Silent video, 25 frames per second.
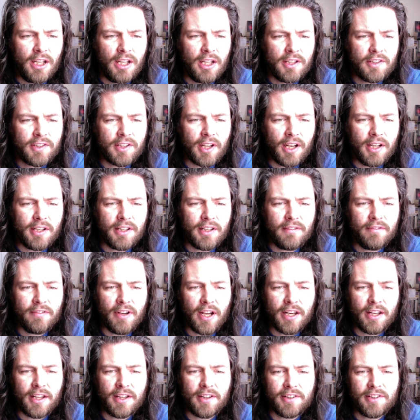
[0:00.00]
signed in
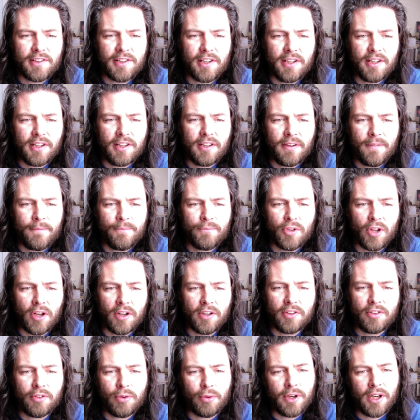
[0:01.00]
Vatican City
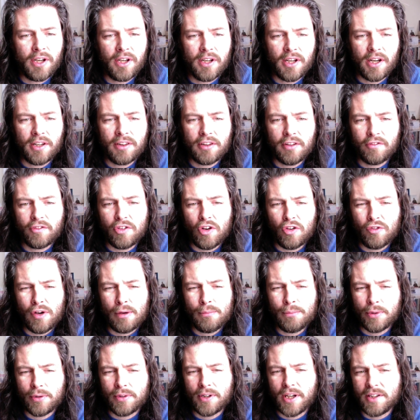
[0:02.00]
on 29th of
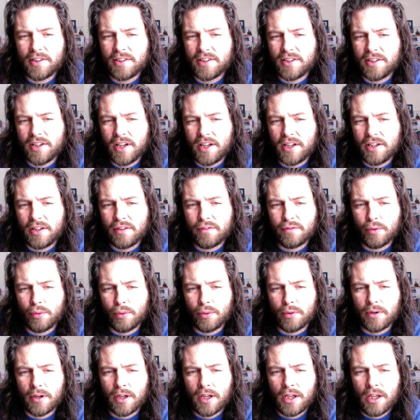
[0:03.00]
November
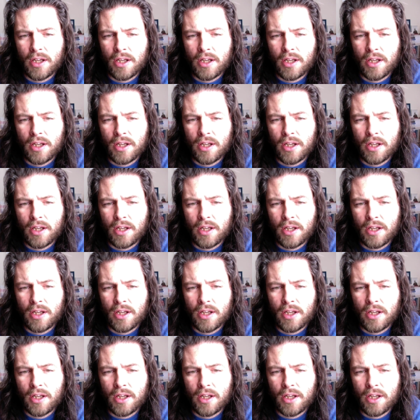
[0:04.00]
1984,